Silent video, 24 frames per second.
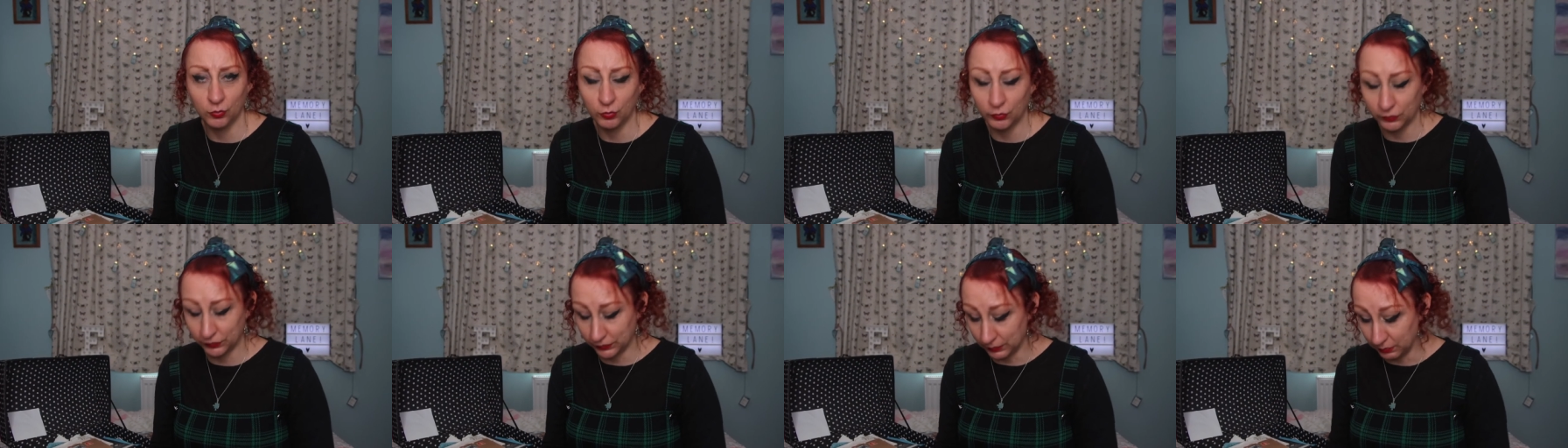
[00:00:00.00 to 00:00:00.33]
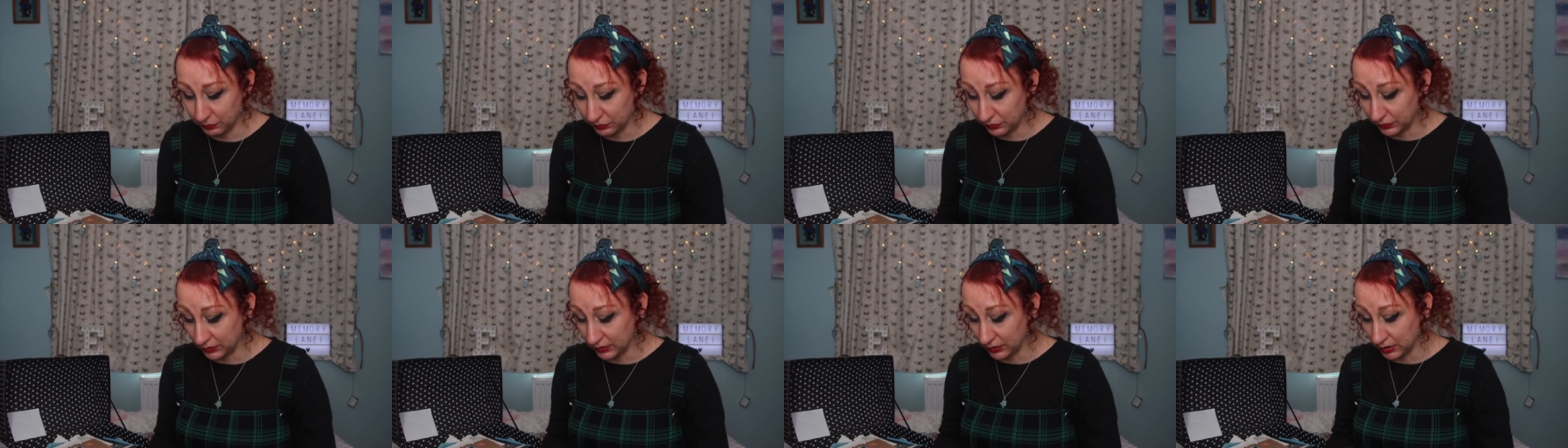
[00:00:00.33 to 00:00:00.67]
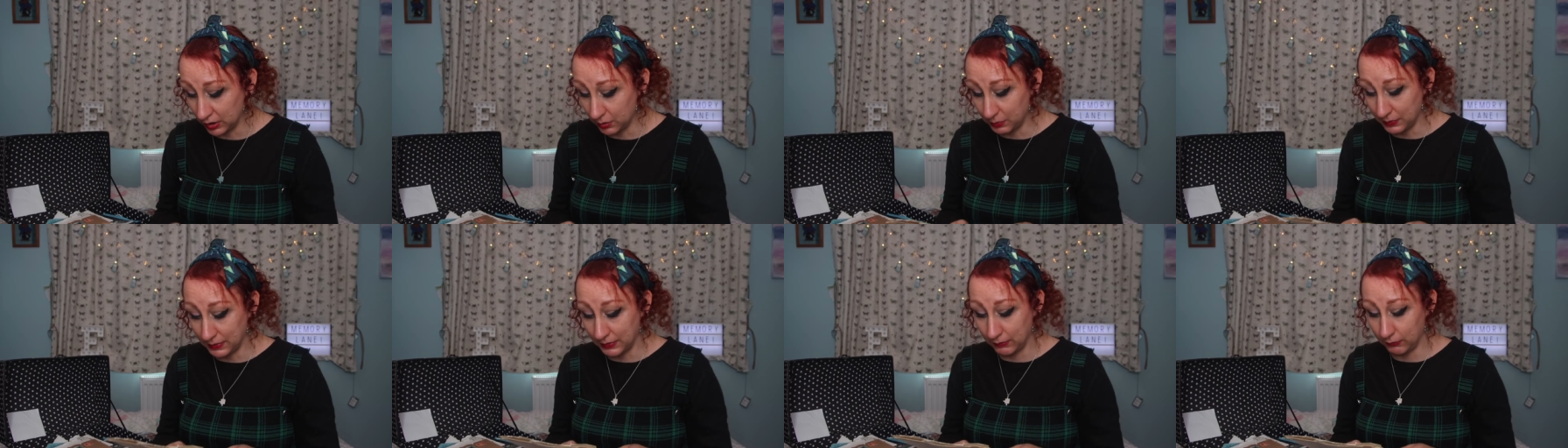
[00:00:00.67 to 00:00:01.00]
or something
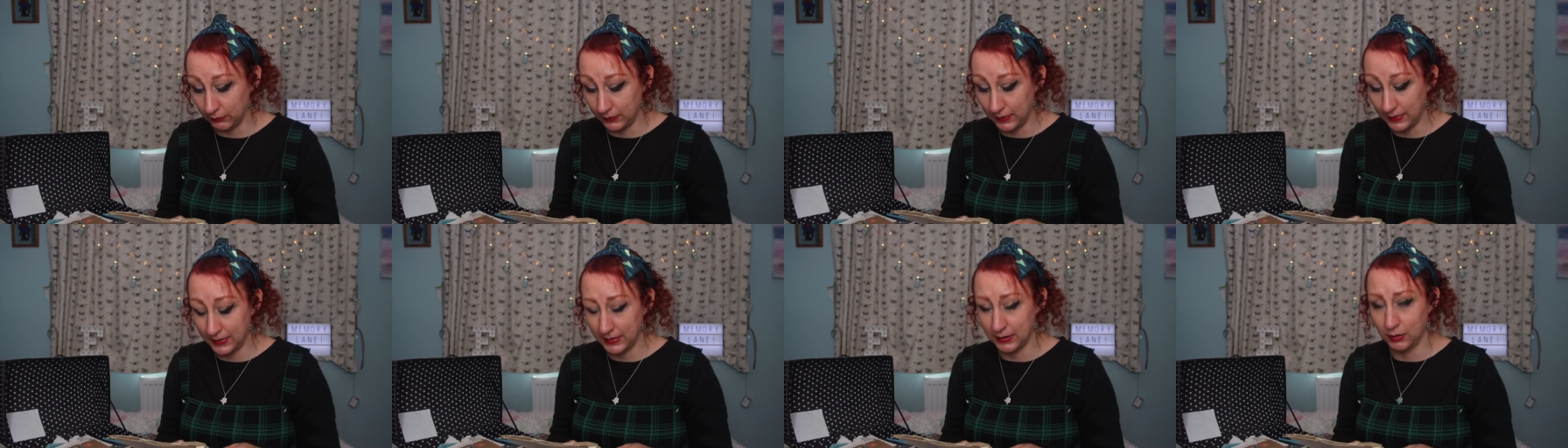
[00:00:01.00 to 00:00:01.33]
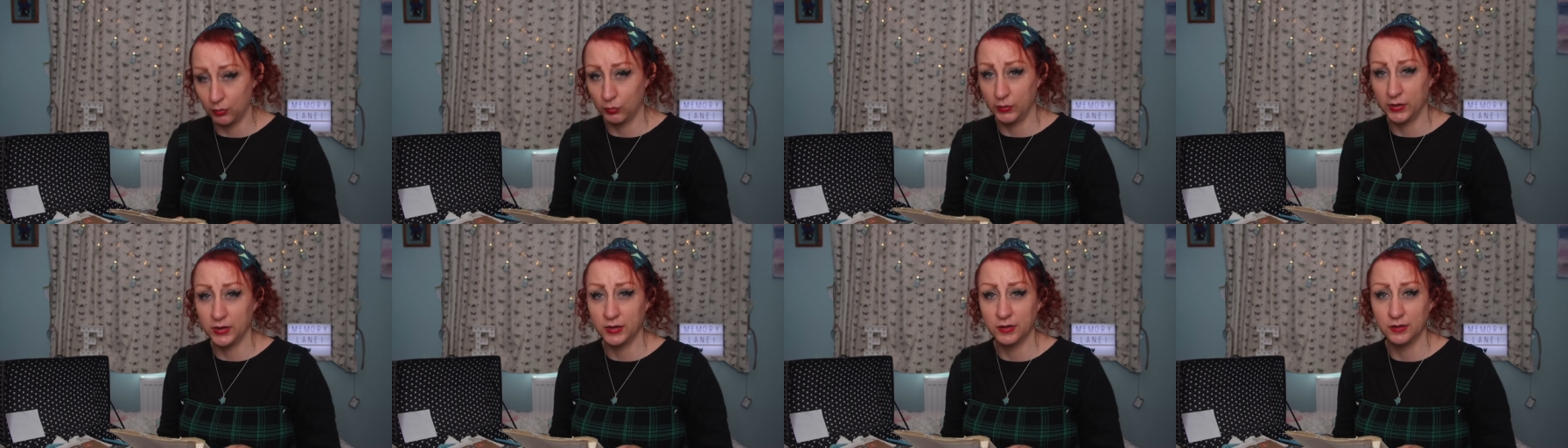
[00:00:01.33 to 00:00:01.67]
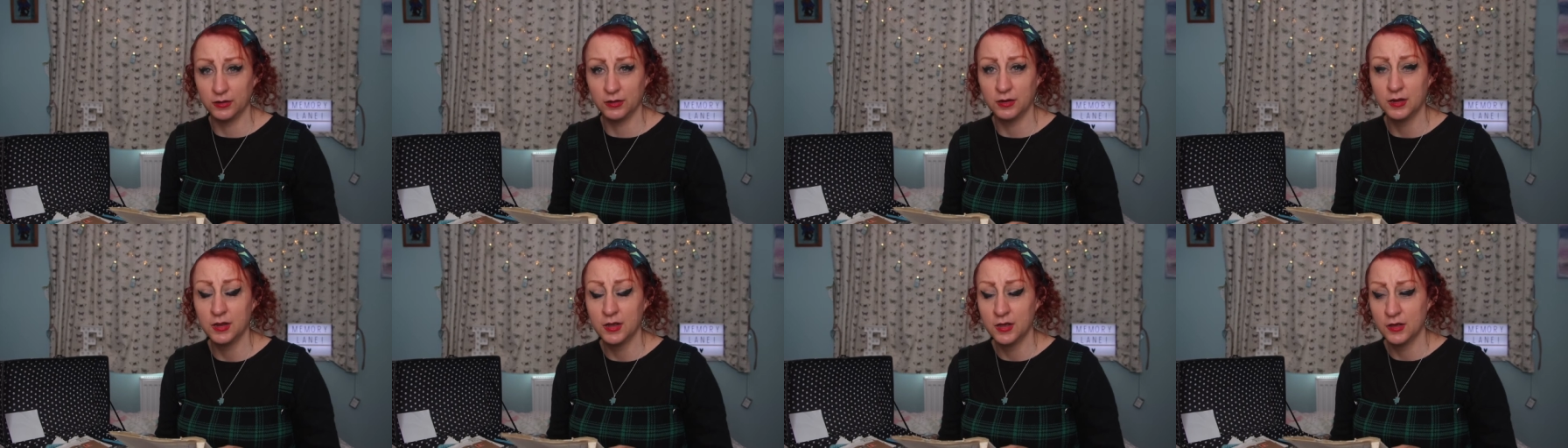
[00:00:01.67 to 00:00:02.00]
about how
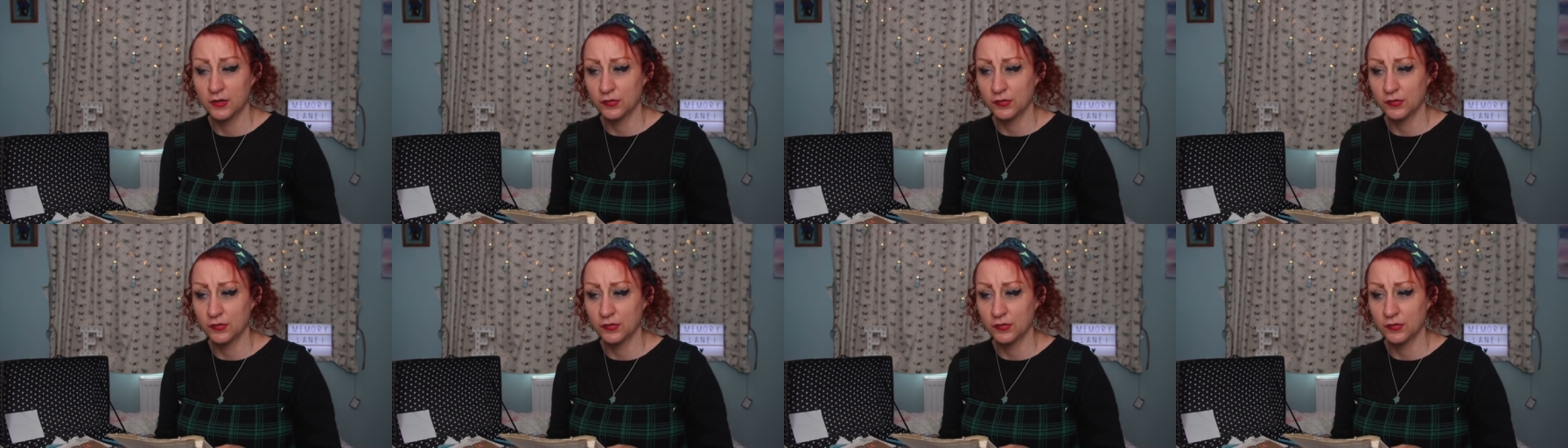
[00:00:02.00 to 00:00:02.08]
in